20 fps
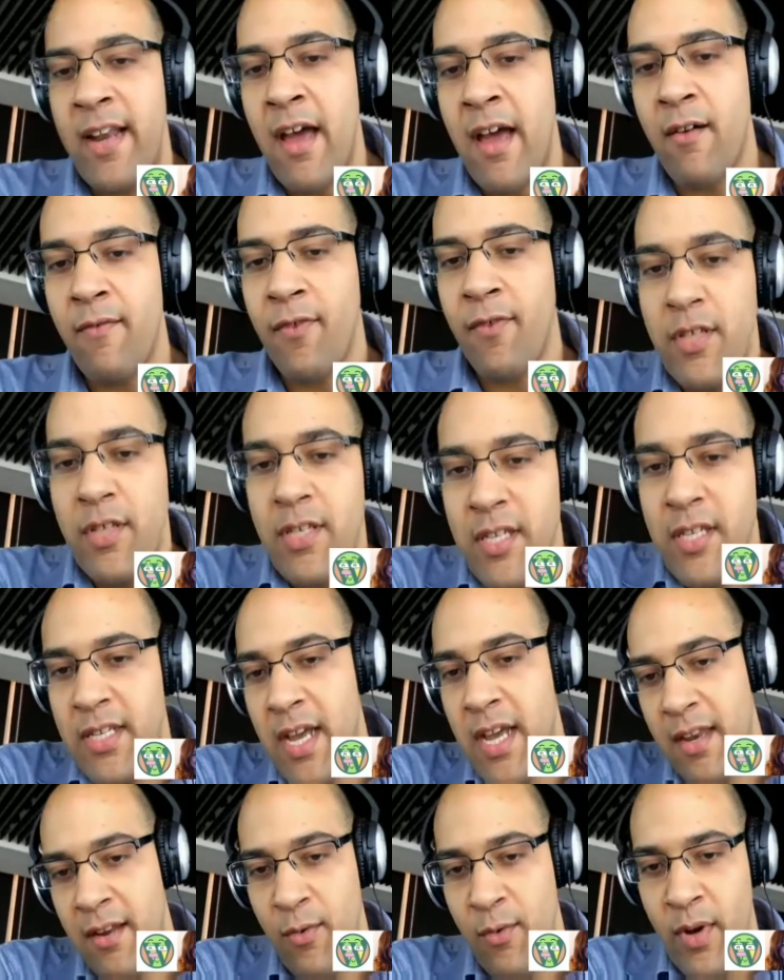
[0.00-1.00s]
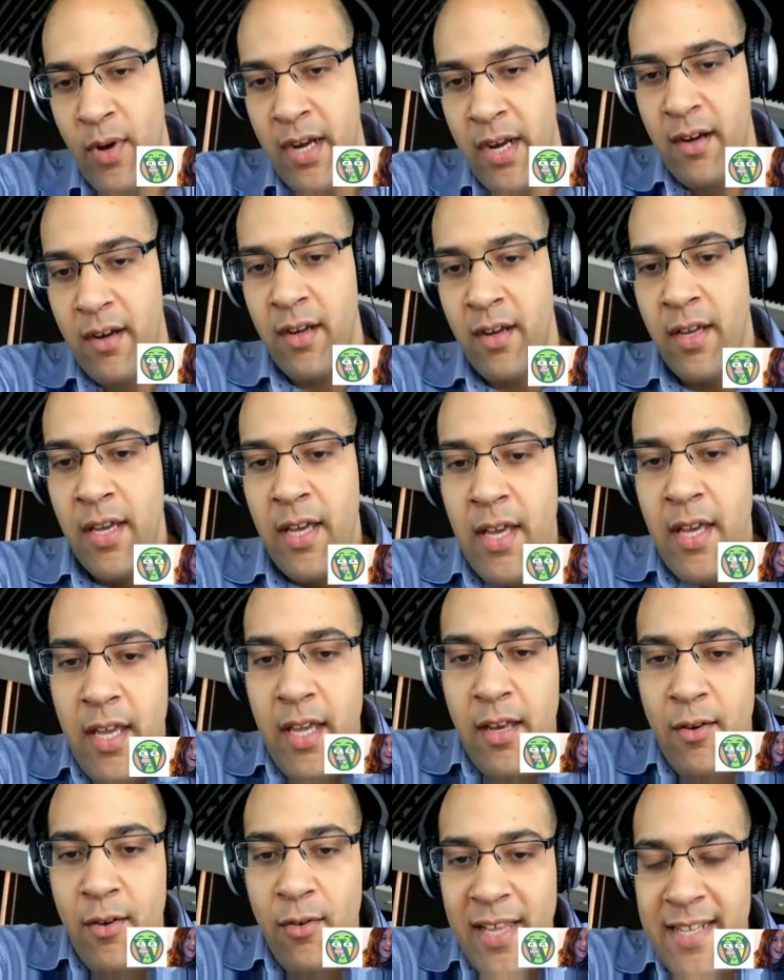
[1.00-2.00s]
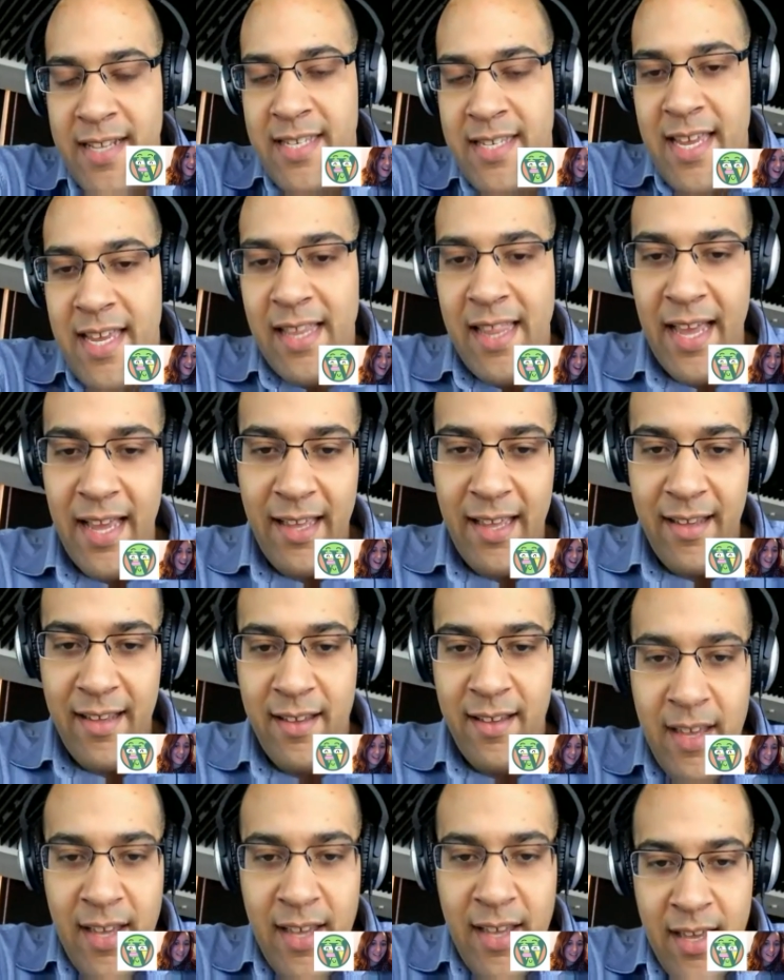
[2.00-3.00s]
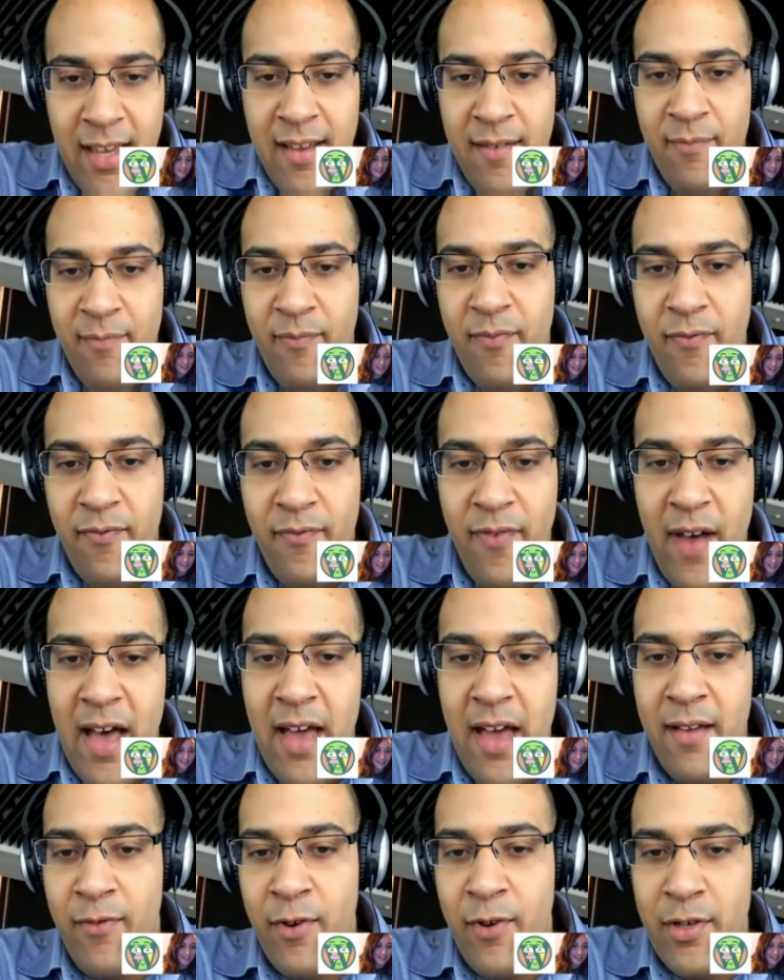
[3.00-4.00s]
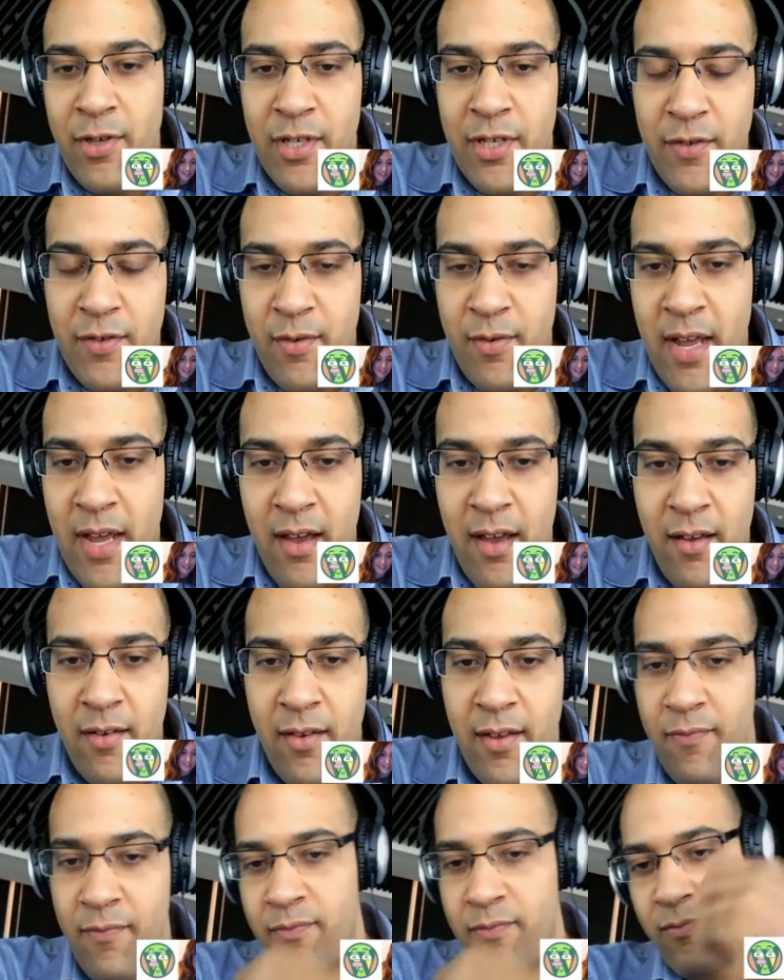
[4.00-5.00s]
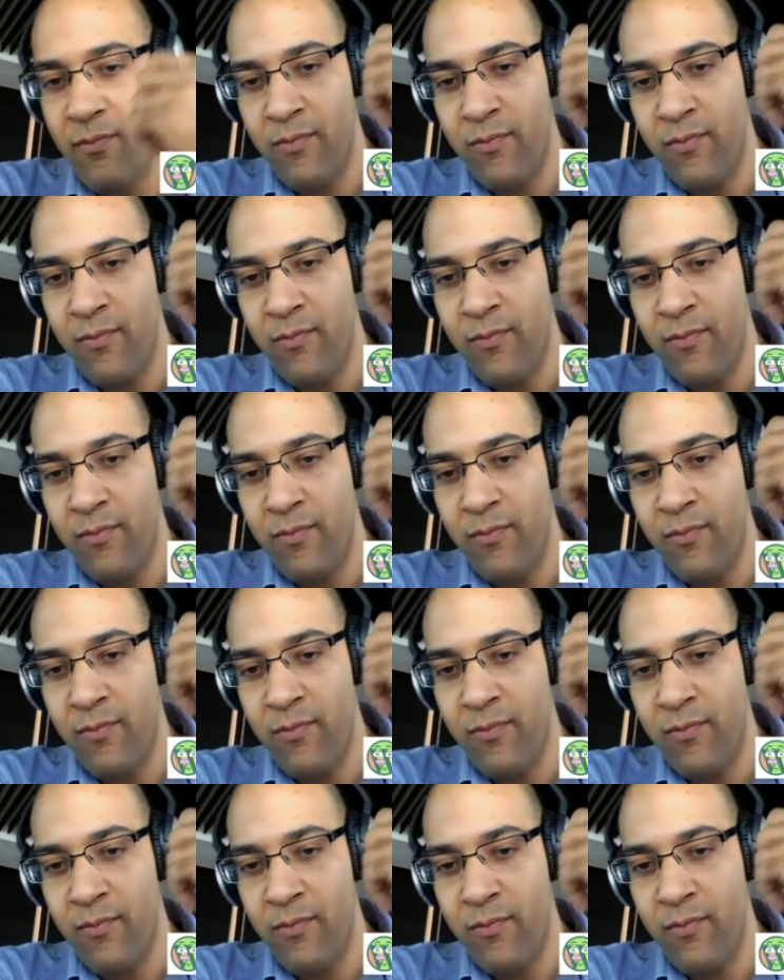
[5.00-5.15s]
now versus kind of where, let's say 5 versions from now. If